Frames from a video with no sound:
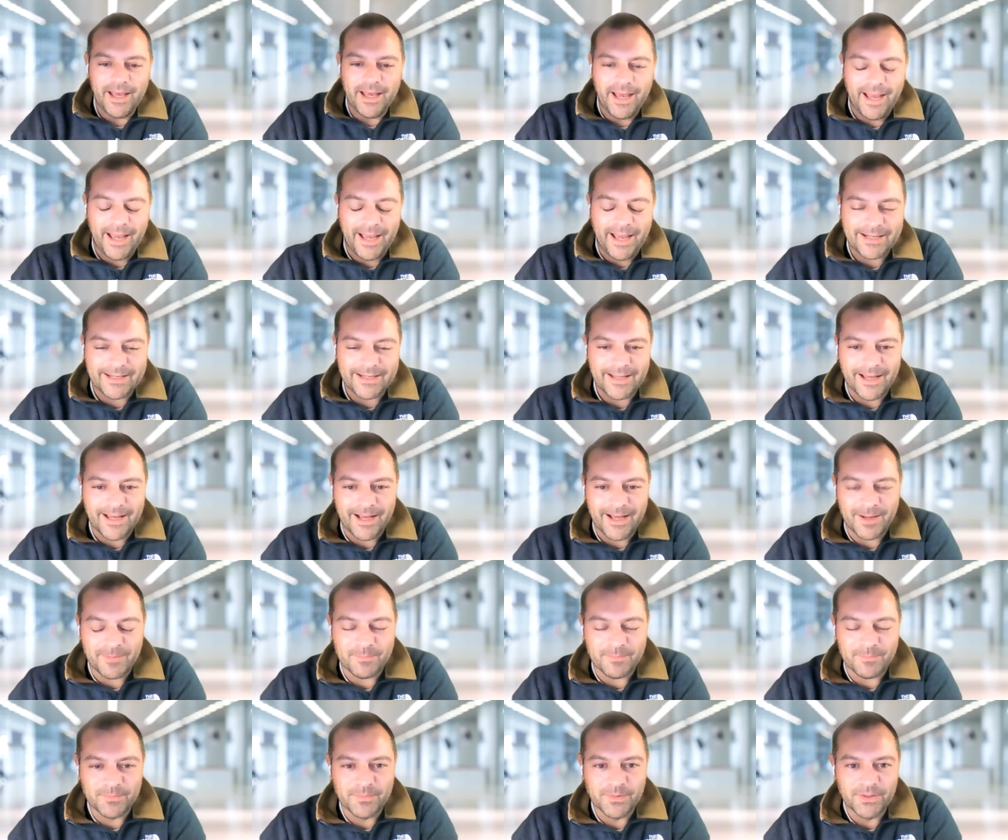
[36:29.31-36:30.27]
And
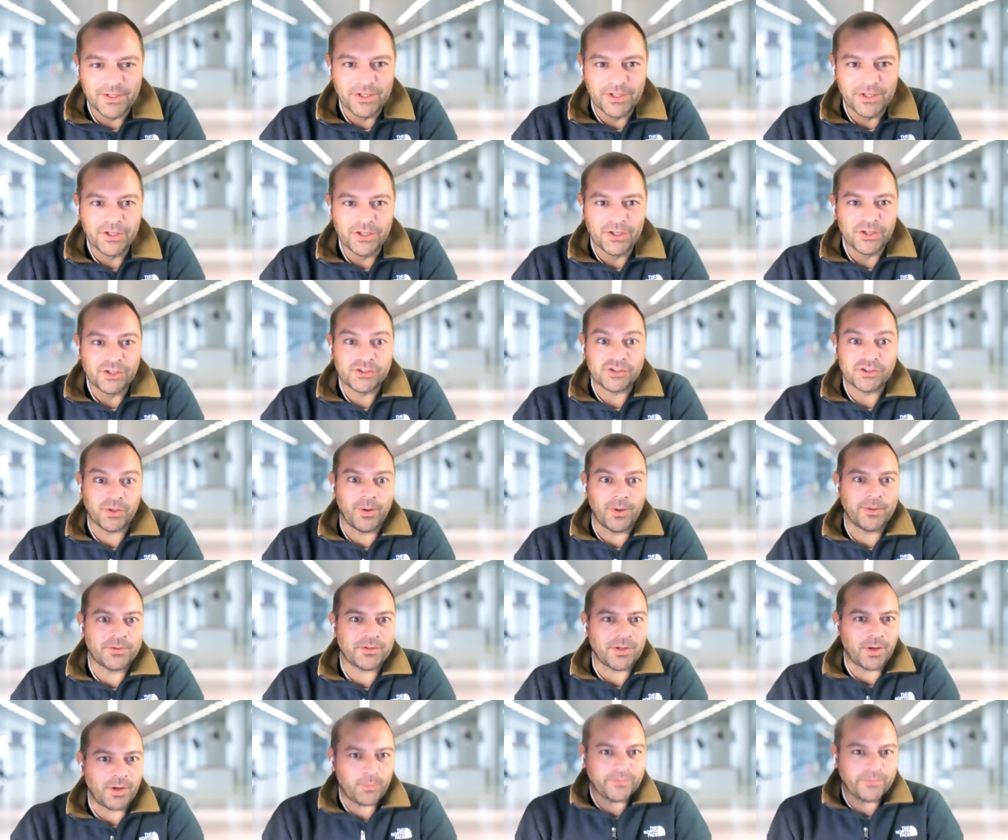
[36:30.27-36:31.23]
so I
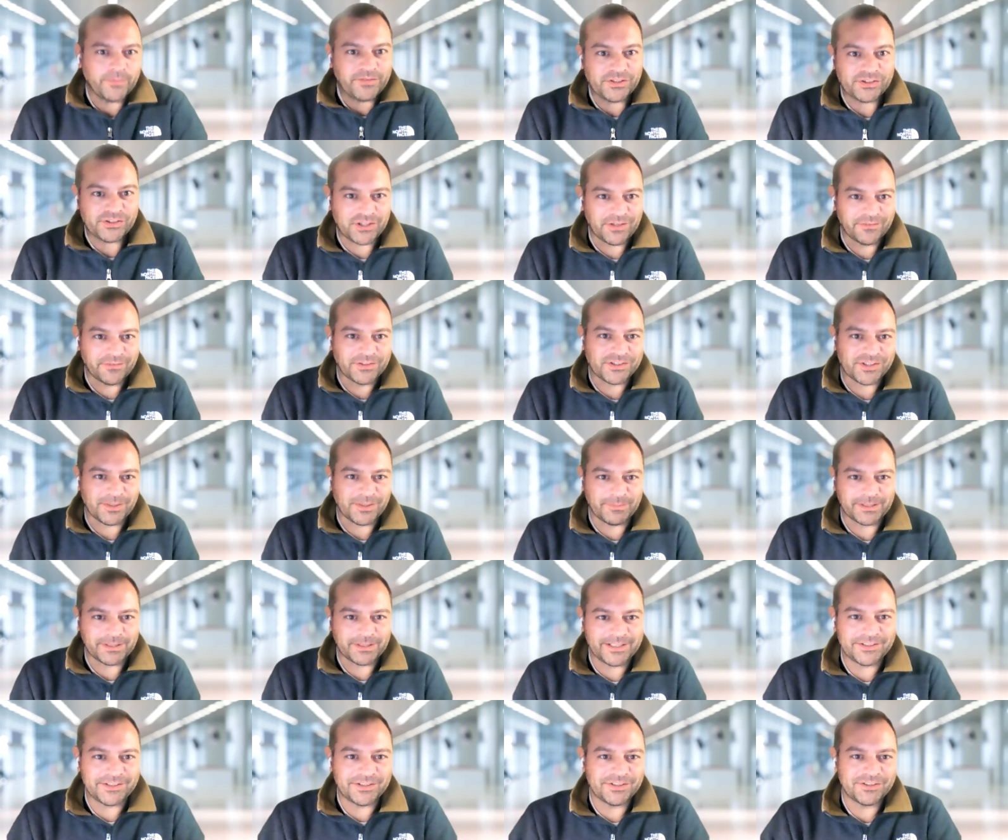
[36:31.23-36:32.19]
was, we've discovered
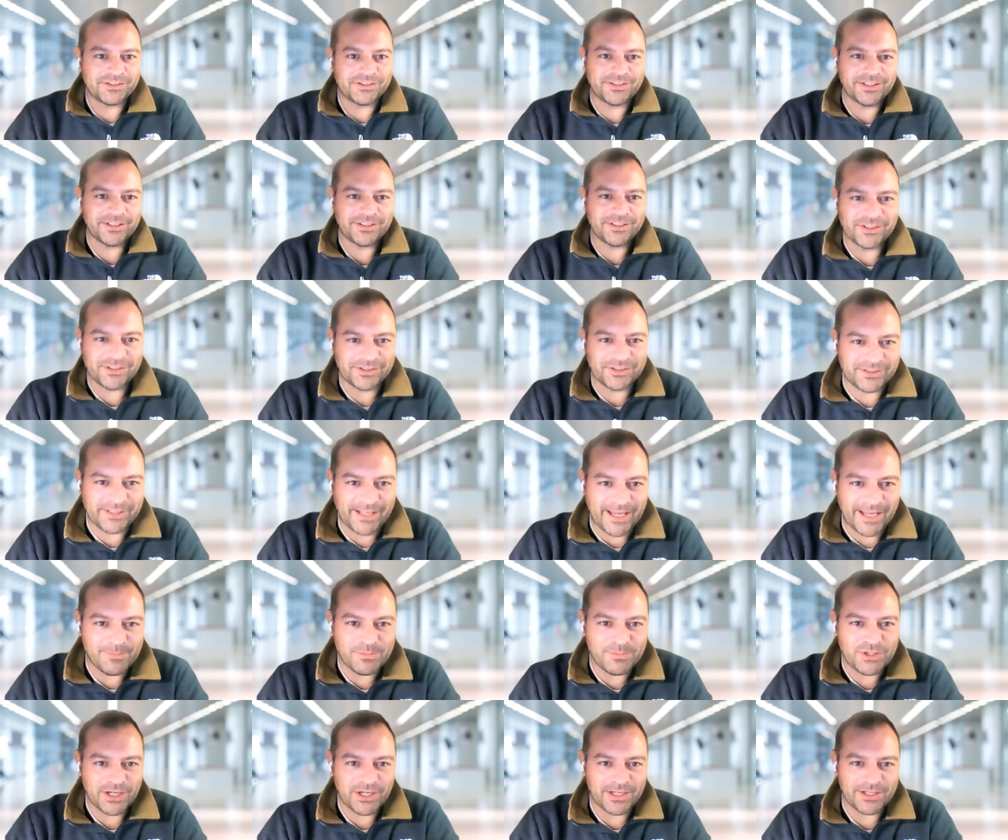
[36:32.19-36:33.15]
something. This is a
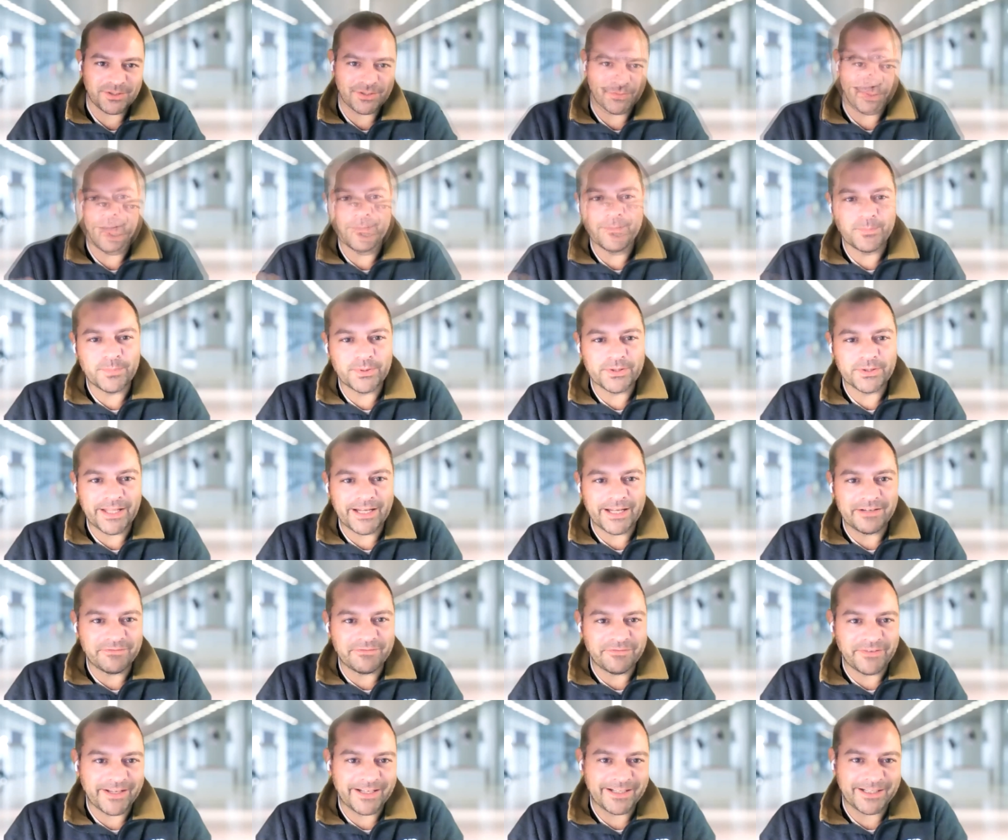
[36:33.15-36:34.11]
game changer. But then
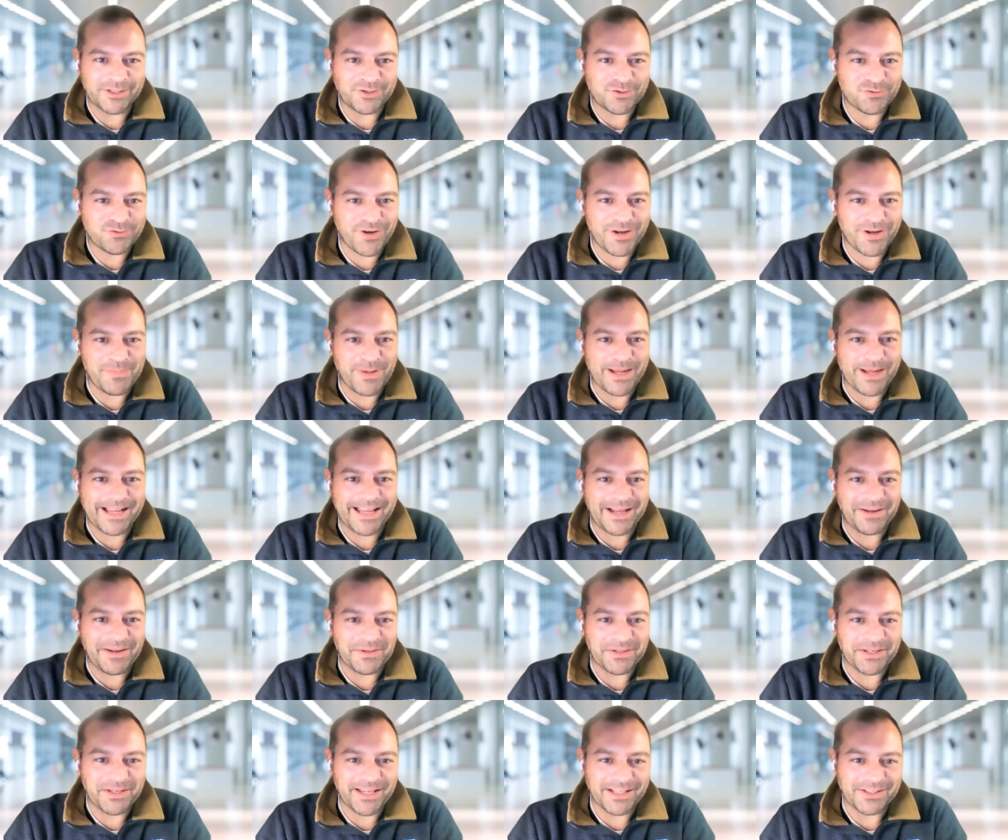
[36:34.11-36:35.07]
it faded straight back
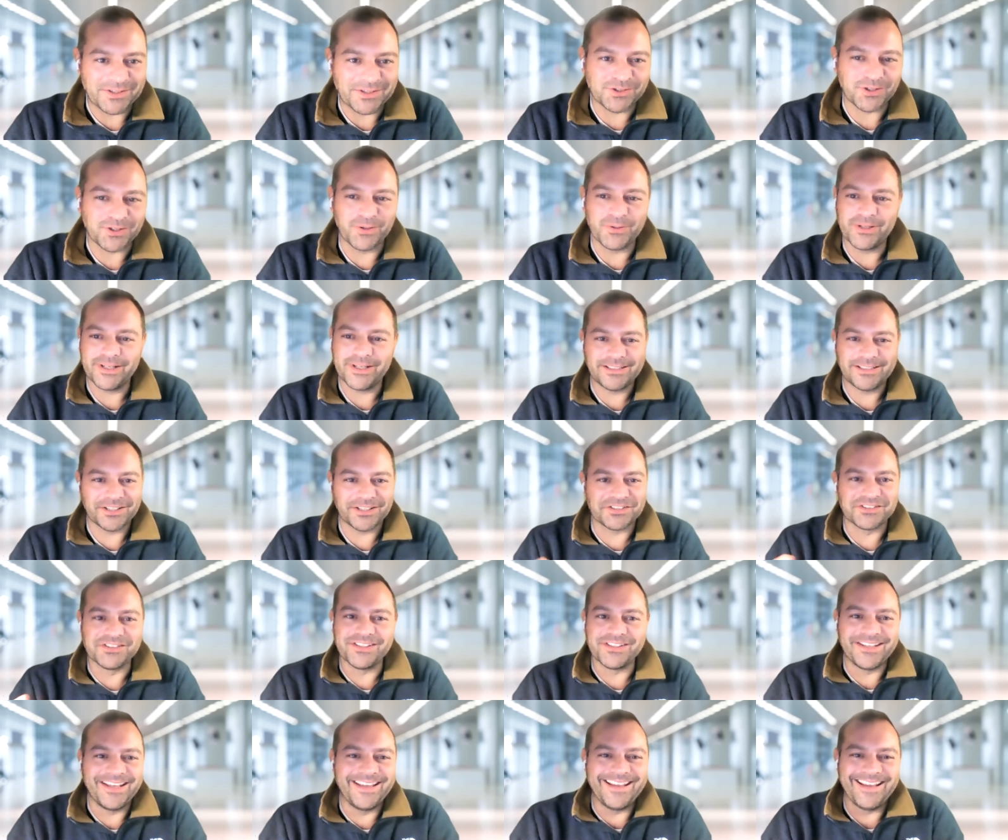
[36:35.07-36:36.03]
out again. So it
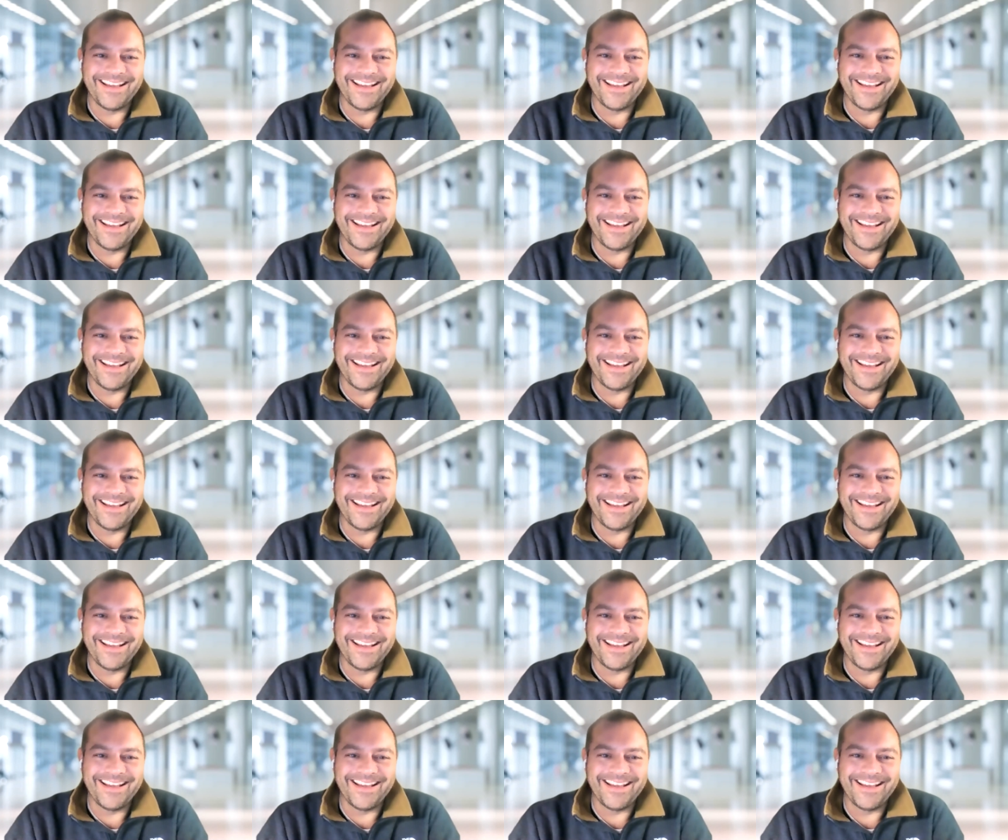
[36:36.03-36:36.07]
doesn't.